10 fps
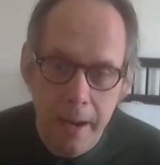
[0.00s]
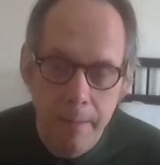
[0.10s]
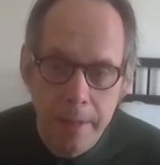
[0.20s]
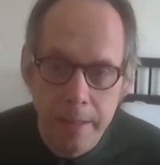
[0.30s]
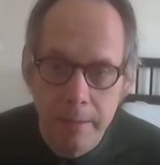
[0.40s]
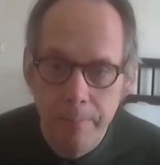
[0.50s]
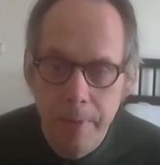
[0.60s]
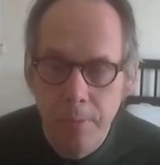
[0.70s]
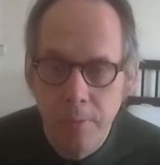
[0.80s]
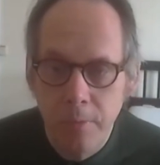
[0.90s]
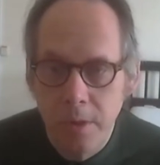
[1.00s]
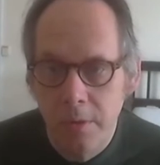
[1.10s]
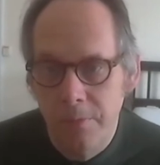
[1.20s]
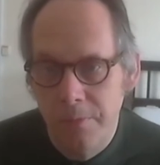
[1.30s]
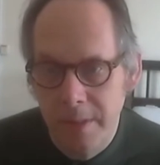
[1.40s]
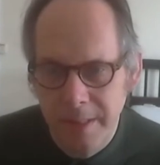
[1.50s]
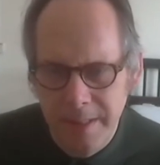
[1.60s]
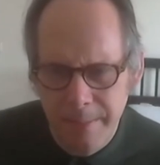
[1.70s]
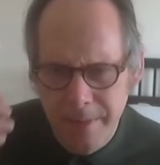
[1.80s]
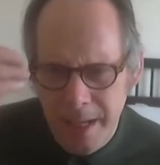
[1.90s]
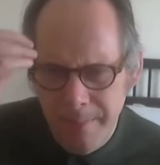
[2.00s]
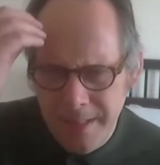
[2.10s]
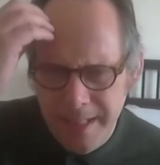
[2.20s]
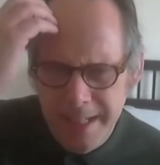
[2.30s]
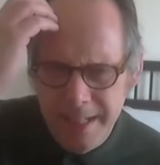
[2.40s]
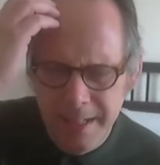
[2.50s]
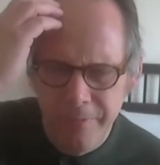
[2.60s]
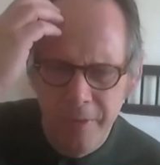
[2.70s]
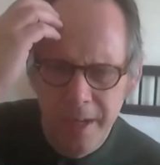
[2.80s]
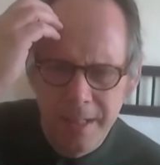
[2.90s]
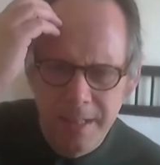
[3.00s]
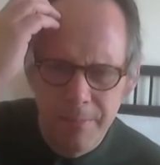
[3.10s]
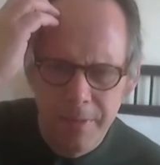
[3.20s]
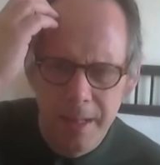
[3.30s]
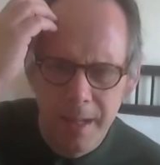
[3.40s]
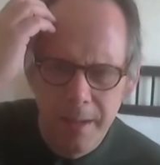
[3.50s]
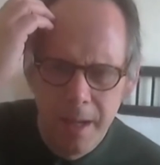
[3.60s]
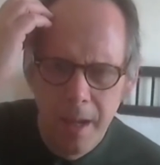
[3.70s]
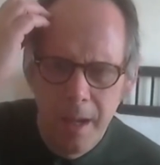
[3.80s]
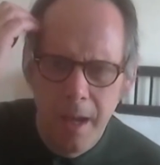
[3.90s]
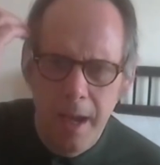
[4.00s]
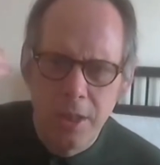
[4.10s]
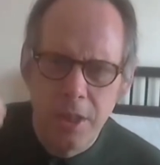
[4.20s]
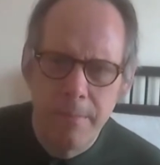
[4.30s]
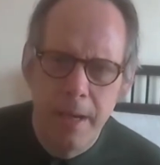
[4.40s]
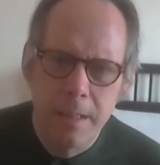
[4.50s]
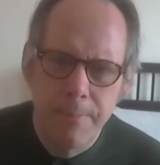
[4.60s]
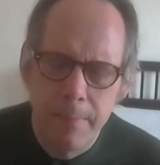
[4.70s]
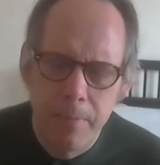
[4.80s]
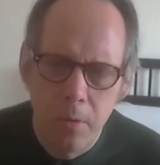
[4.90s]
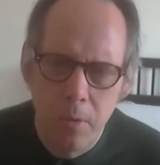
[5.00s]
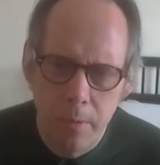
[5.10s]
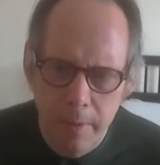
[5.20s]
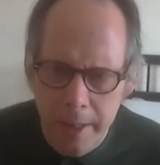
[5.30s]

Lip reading: I mean, people sort of sometimes see suffering as something that actually makes people,